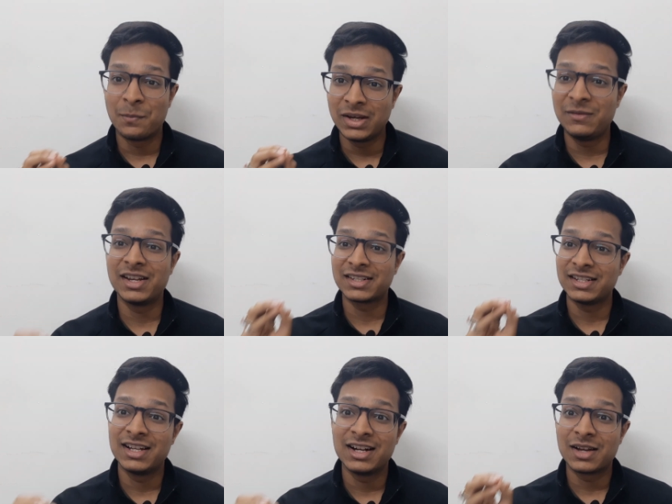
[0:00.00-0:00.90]
Previous
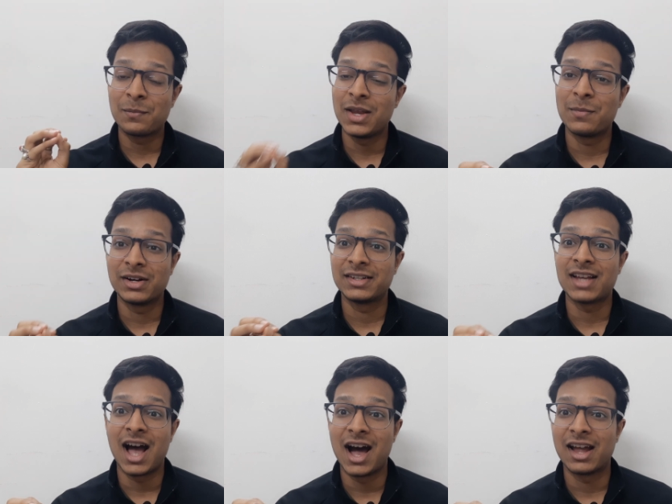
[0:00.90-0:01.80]
year papers
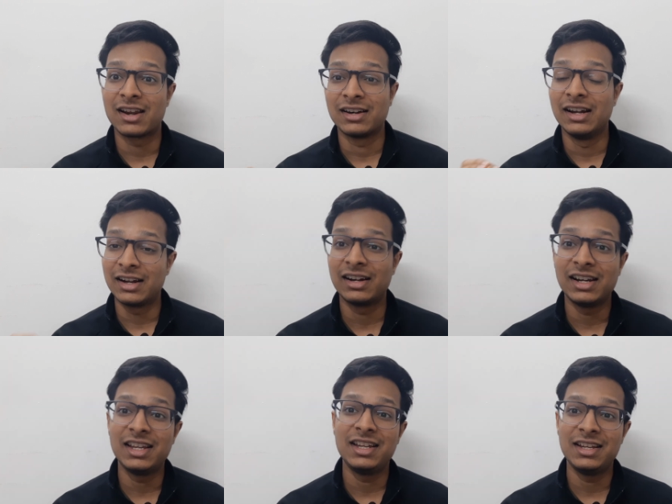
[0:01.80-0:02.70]
are
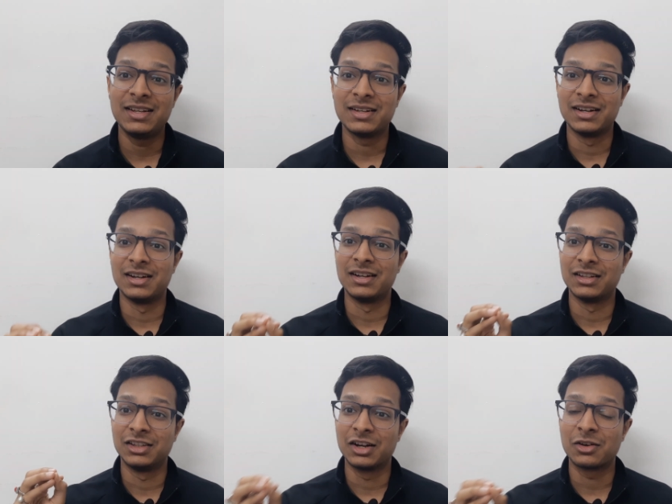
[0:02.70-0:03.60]
literally
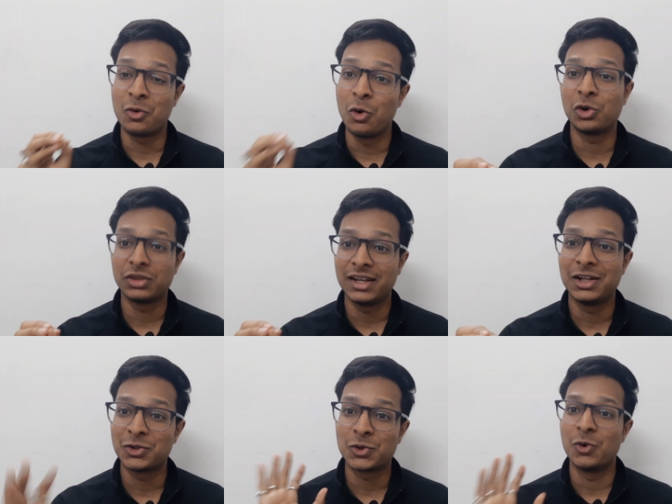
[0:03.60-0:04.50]
the go-to
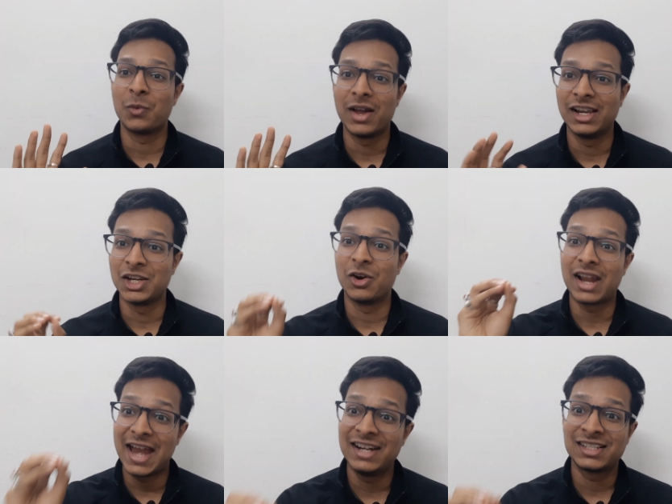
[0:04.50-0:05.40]
thing to score well in
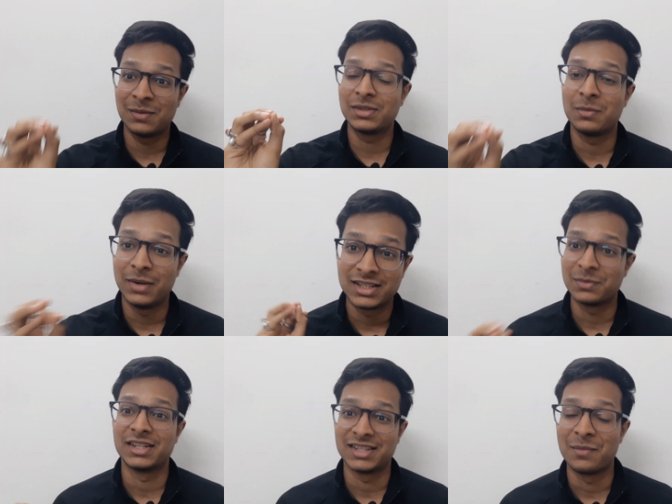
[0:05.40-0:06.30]
your end sims and mid
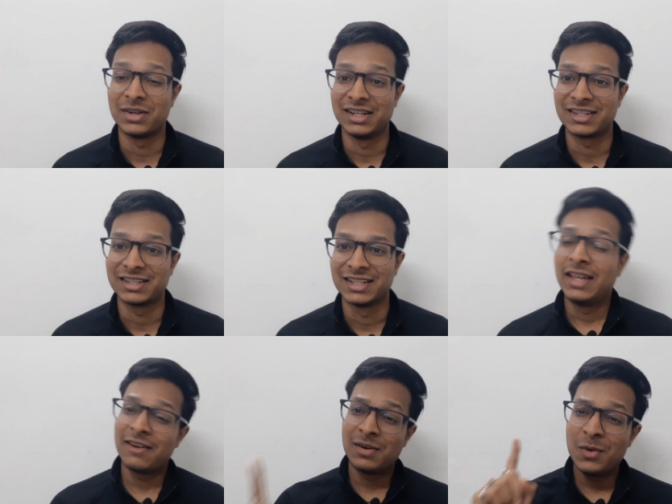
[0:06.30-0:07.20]
sims examination.
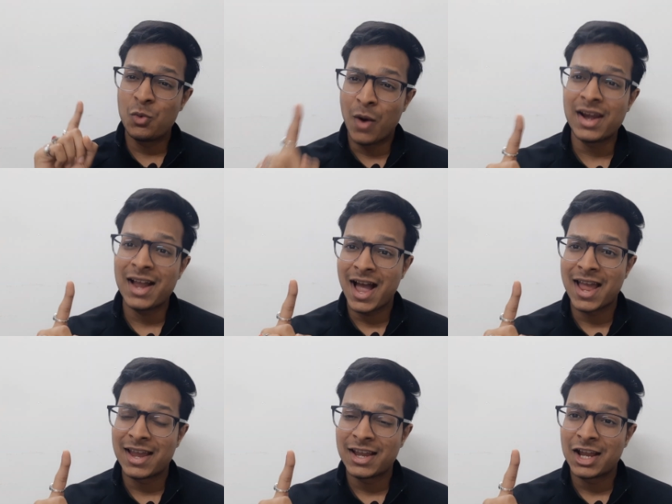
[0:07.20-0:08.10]
There will be one
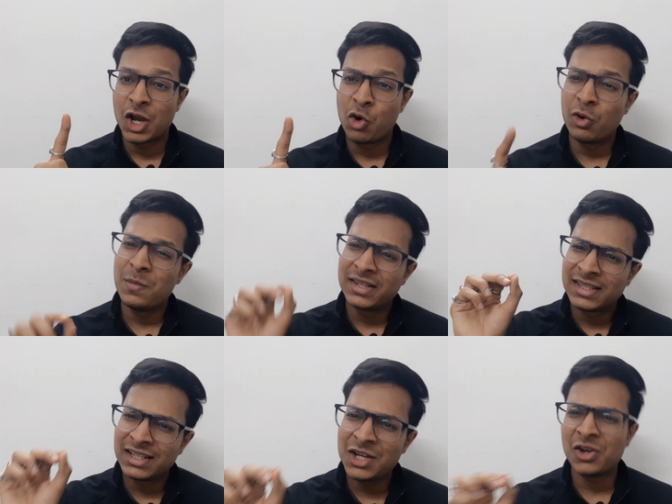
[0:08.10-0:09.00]
guy who will be
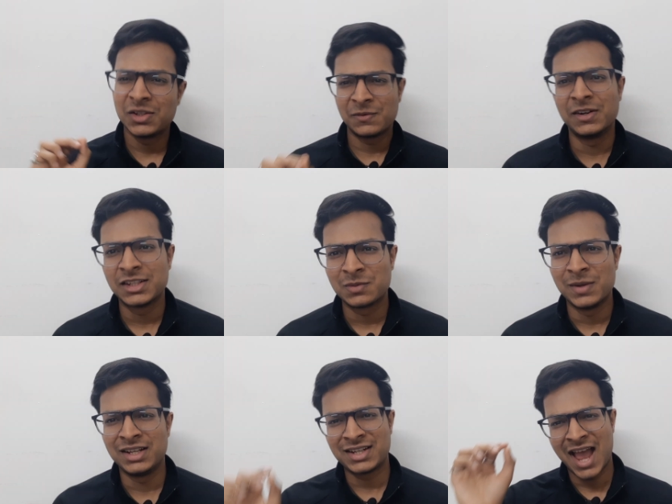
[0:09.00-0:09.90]
sitting on the first
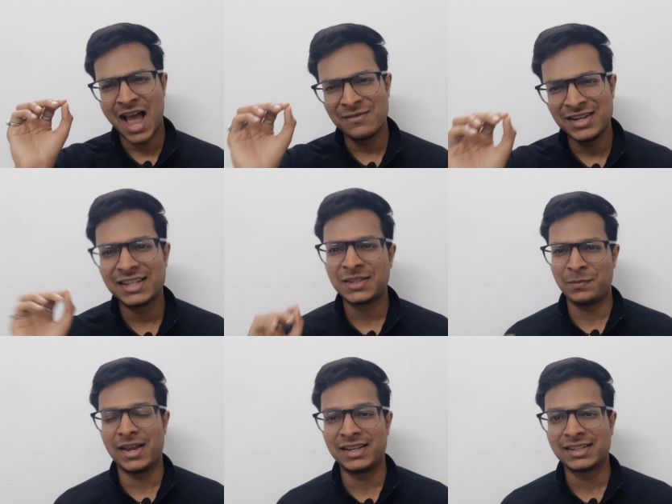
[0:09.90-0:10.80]
bench having a
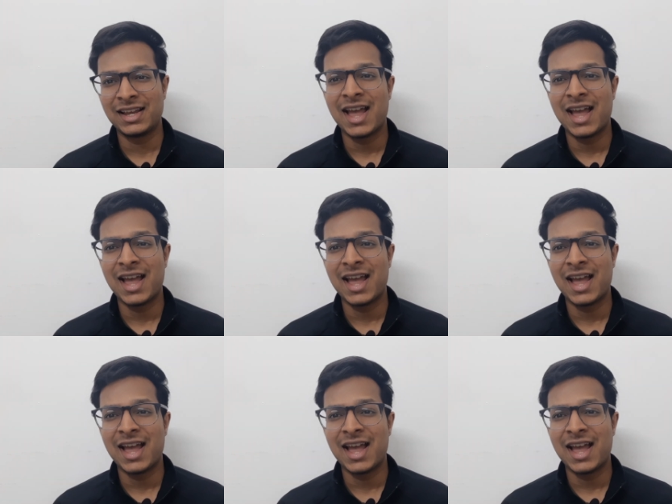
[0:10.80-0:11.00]
specs